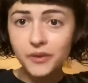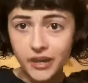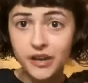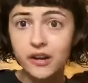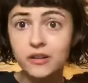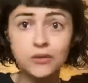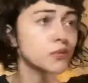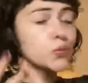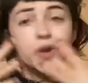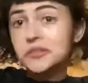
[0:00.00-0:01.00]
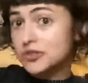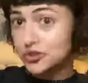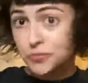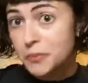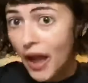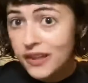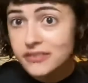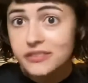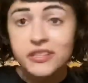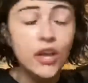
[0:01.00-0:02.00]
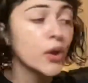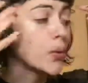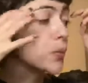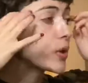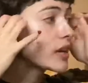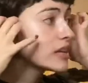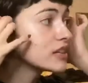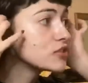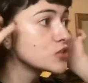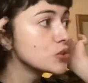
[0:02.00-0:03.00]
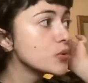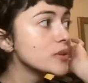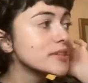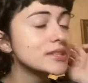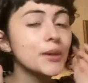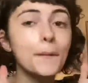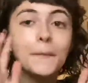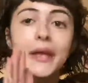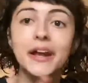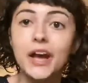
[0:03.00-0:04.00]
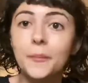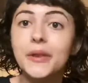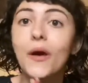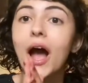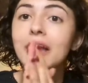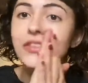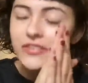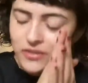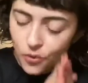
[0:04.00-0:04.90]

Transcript: here, we're wearing the dress. We're gonna do some makeup. Now, I, this is a